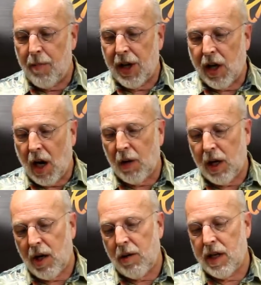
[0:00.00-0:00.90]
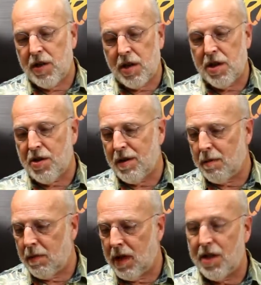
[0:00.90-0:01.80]
the color coding
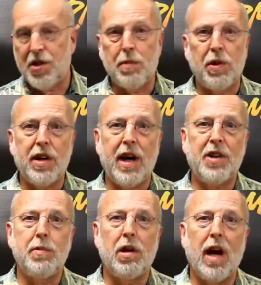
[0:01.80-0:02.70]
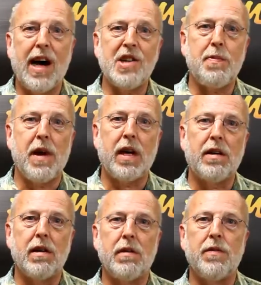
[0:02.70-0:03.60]
system is the protectable
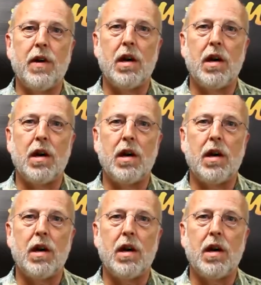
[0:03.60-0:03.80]
aspect of